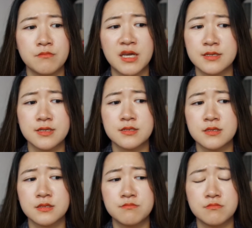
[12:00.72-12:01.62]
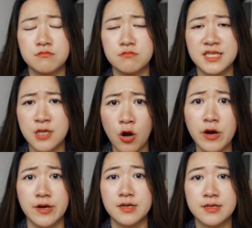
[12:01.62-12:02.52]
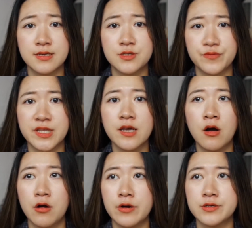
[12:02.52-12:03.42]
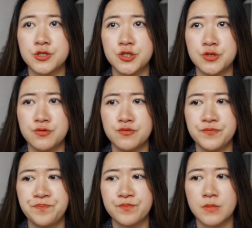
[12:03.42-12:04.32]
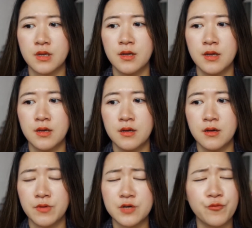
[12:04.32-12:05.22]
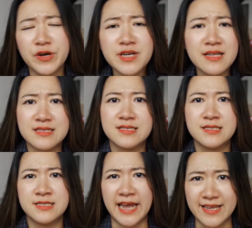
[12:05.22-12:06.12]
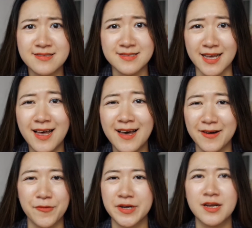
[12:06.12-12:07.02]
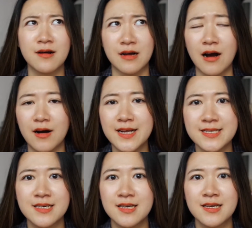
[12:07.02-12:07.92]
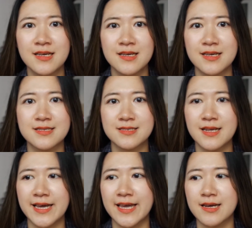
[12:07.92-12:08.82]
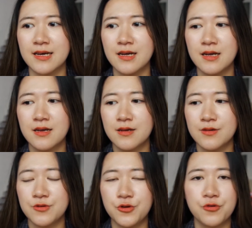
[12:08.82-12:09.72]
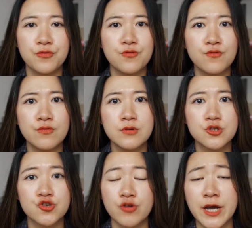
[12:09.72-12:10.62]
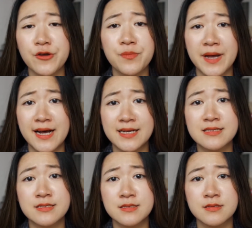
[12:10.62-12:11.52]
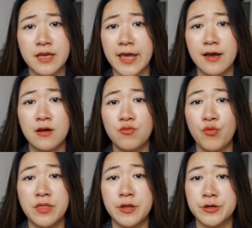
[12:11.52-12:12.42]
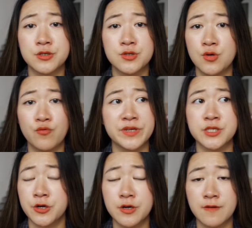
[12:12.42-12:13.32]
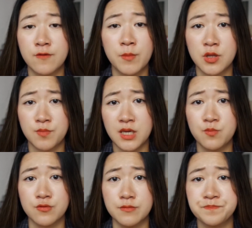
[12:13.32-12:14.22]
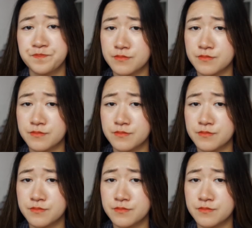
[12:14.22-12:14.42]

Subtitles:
because it's hard. It's really hard to. We're not saints. We're not God. It's like you try your best, and when there's no return from other people,